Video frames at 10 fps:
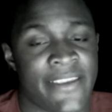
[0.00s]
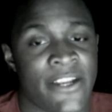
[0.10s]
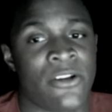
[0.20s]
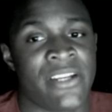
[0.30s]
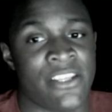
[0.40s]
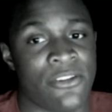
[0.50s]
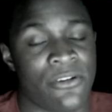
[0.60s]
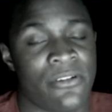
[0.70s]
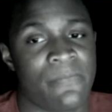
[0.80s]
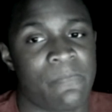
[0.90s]
there either.
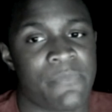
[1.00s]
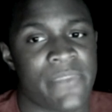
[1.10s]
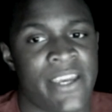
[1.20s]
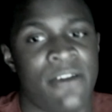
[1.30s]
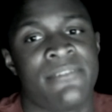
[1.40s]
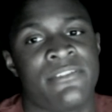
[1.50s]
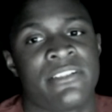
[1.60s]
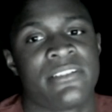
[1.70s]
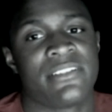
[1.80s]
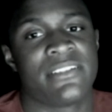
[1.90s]

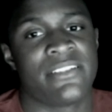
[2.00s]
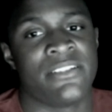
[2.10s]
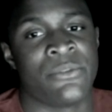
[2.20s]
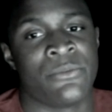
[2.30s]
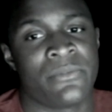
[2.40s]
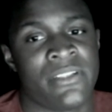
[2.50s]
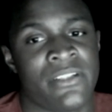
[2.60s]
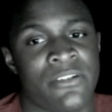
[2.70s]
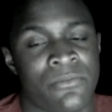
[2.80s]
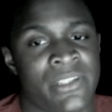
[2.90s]
However, you
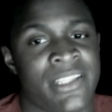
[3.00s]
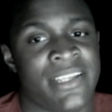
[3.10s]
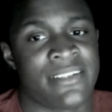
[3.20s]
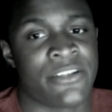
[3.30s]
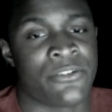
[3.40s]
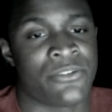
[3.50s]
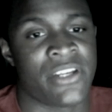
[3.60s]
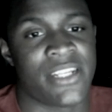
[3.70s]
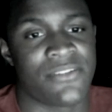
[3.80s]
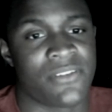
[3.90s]
realize that your
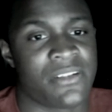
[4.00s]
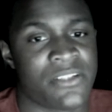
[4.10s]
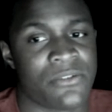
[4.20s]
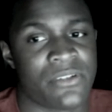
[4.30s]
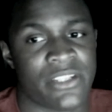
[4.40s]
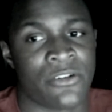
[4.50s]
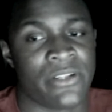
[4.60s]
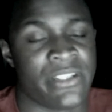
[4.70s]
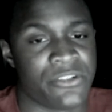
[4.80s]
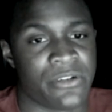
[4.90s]
chance of getting seriously
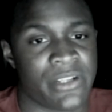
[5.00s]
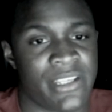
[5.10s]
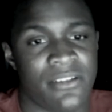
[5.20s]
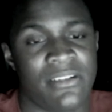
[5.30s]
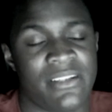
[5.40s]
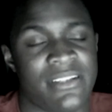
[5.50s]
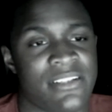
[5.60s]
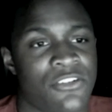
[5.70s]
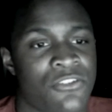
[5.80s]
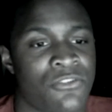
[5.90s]
hurt, injured, or killed
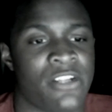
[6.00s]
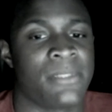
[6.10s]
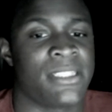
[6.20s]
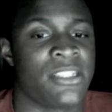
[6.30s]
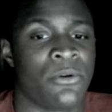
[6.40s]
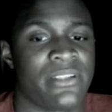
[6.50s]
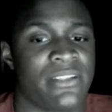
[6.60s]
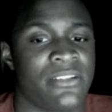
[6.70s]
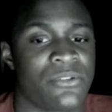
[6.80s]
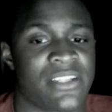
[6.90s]
is incredibly lower
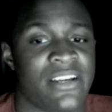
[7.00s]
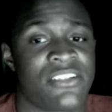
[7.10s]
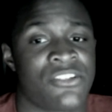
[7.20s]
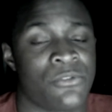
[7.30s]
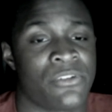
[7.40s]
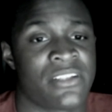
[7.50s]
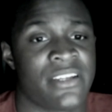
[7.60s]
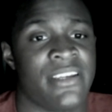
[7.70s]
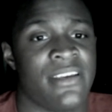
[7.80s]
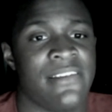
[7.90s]
than those guys who are,
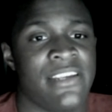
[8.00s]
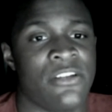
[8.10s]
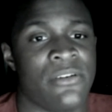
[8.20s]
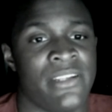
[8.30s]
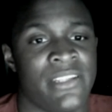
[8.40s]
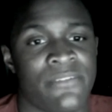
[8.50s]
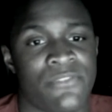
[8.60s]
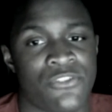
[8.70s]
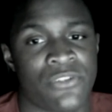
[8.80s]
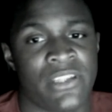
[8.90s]
say, in the
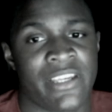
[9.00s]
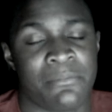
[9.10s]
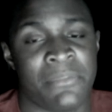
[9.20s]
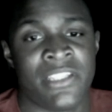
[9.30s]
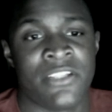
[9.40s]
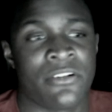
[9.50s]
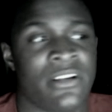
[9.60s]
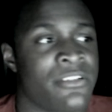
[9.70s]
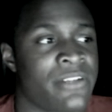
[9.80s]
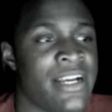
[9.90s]
infantry like me or
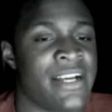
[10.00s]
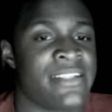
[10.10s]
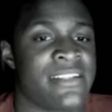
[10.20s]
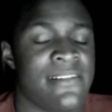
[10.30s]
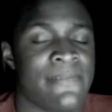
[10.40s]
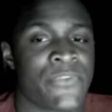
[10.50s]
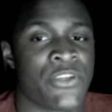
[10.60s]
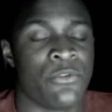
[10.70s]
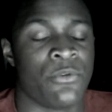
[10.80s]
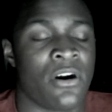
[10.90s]
other guys
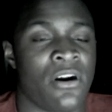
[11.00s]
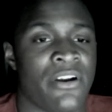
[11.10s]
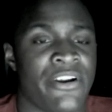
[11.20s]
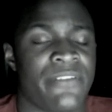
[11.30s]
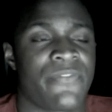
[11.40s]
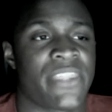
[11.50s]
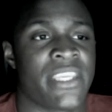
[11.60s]
who are